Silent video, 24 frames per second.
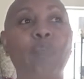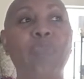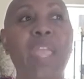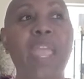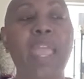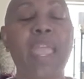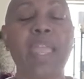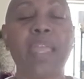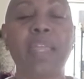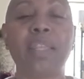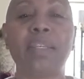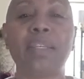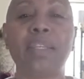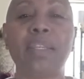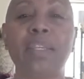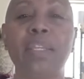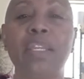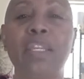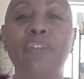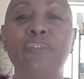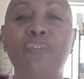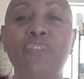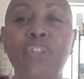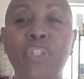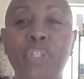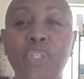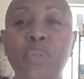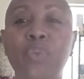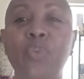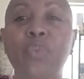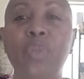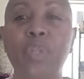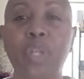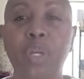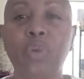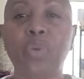And if
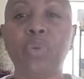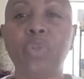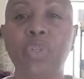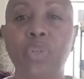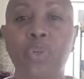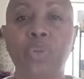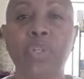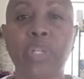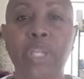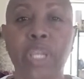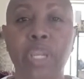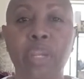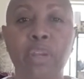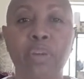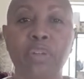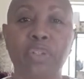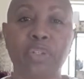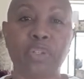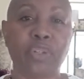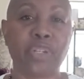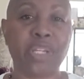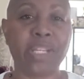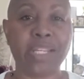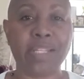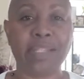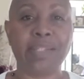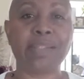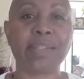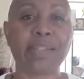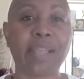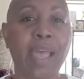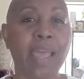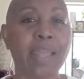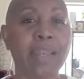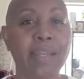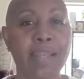you know your character
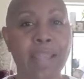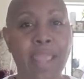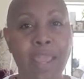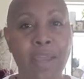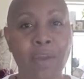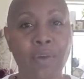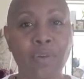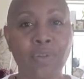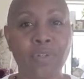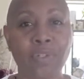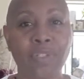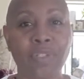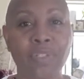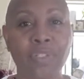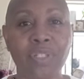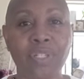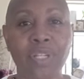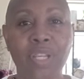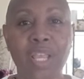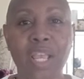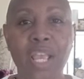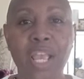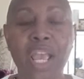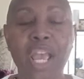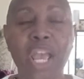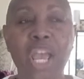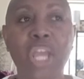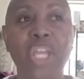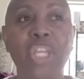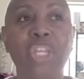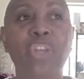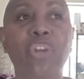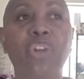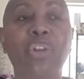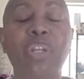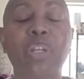inside and out,
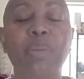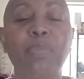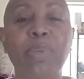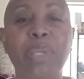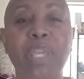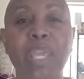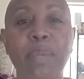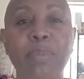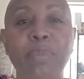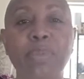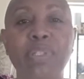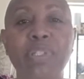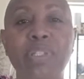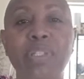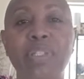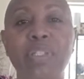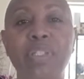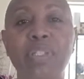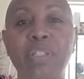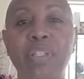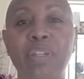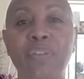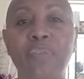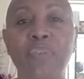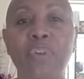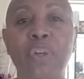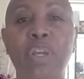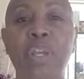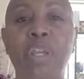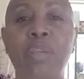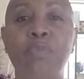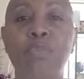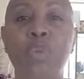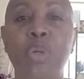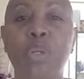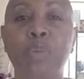you're going to be able to deliver
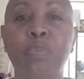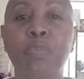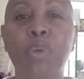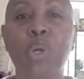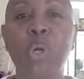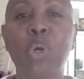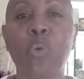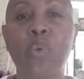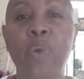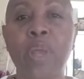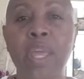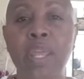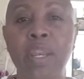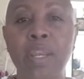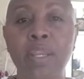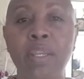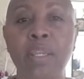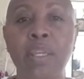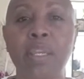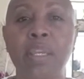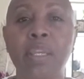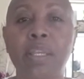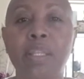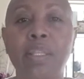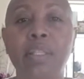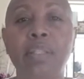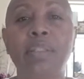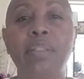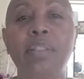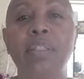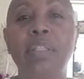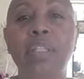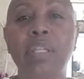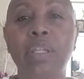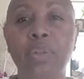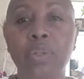a more poetic,
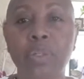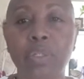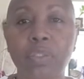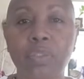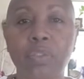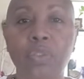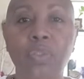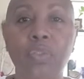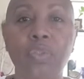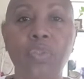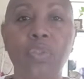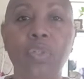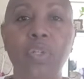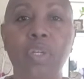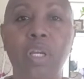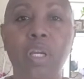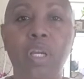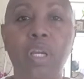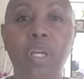lyrical